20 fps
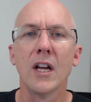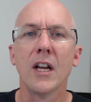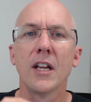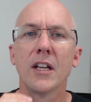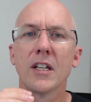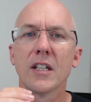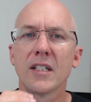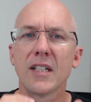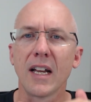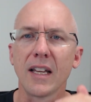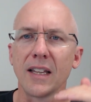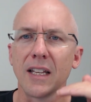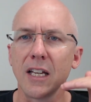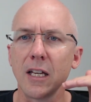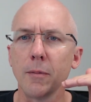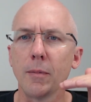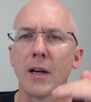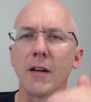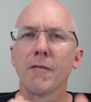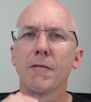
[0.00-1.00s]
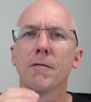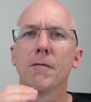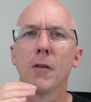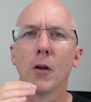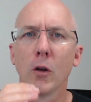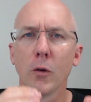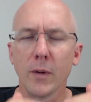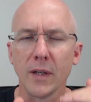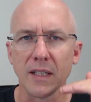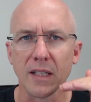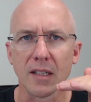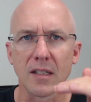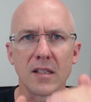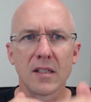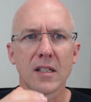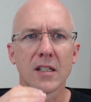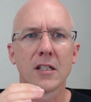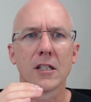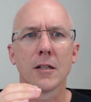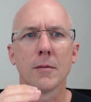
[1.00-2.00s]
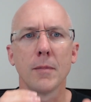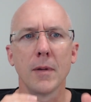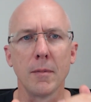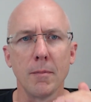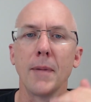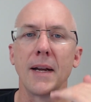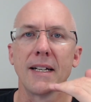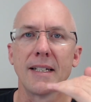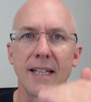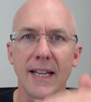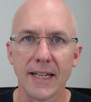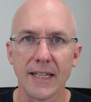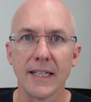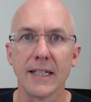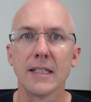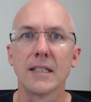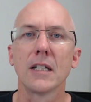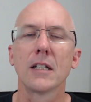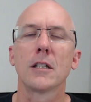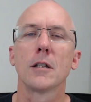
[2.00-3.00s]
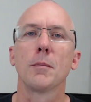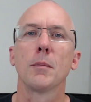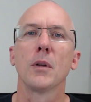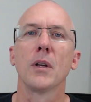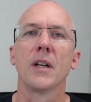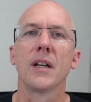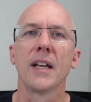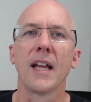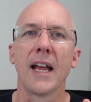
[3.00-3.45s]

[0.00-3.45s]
you start thinking about following the system and maintaining discipline